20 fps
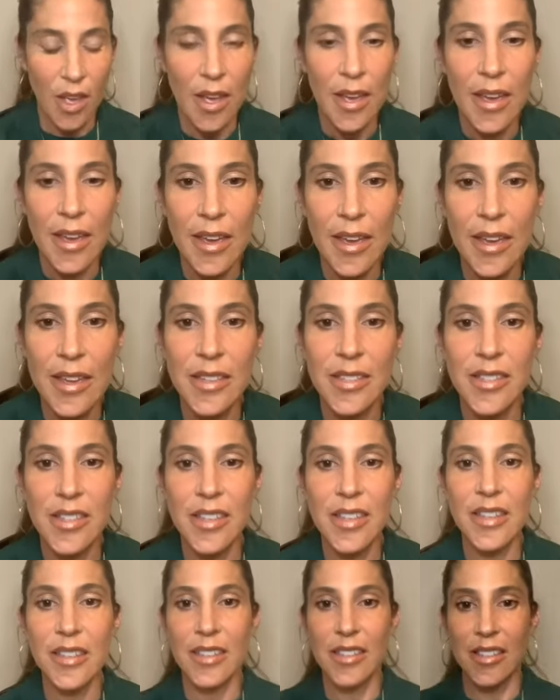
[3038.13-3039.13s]
Is the
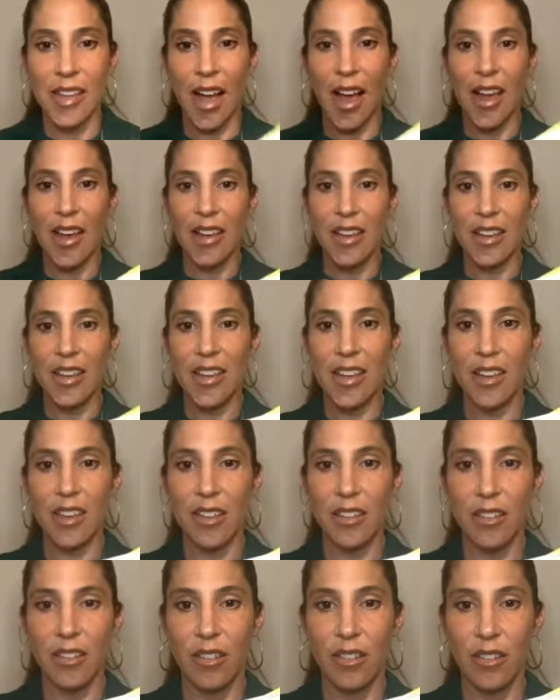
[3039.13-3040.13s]
anxiety
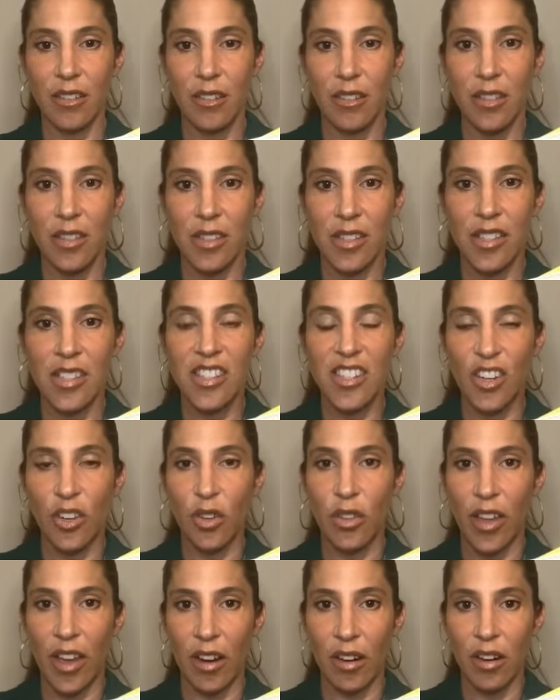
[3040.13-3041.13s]
still
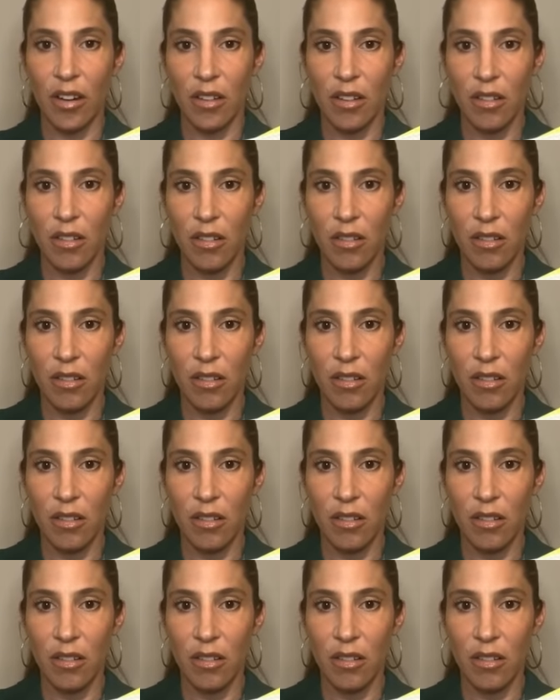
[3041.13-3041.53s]
there?